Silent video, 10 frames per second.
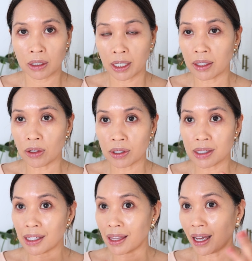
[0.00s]
I think you could
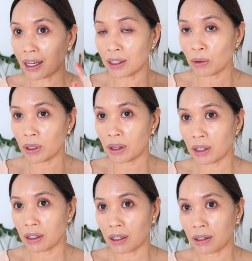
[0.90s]
see that with
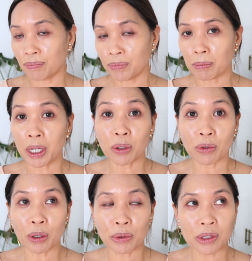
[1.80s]
the
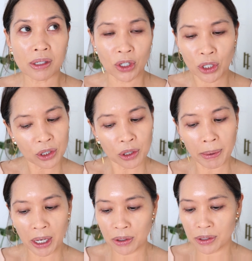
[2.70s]
micro spherical
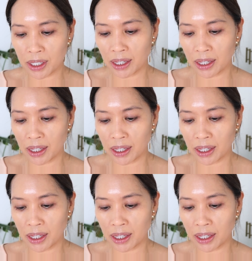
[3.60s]
powders.